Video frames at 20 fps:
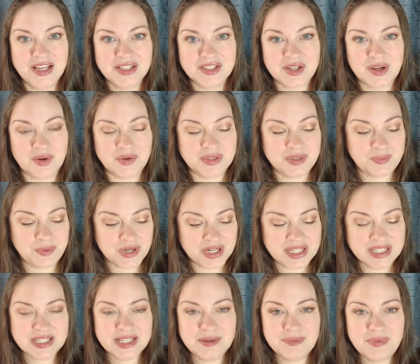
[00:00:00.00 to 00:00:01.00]
So it's
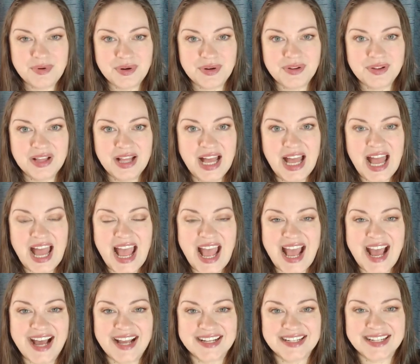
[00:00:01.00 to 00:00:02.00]
pretty simple.
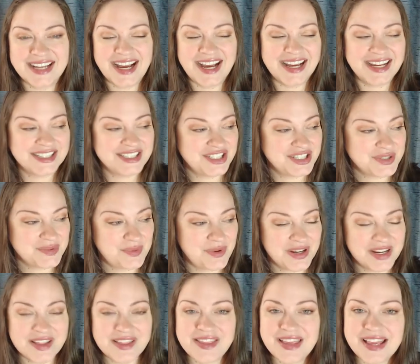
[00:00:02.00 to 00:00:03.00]
And I just
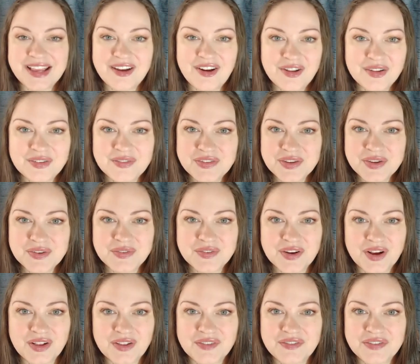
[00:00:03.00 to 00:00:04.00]
want to thank all of you
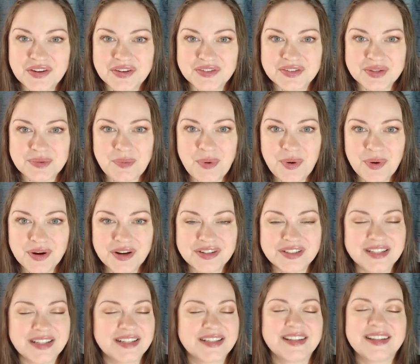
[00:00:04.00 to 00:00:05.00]
for all of your
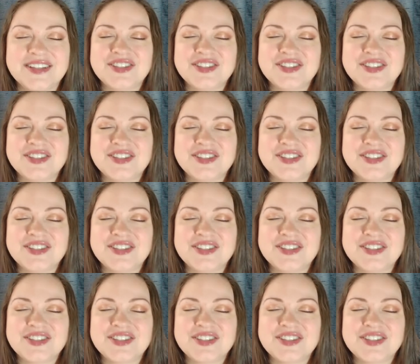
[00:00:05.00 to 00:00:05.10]
support.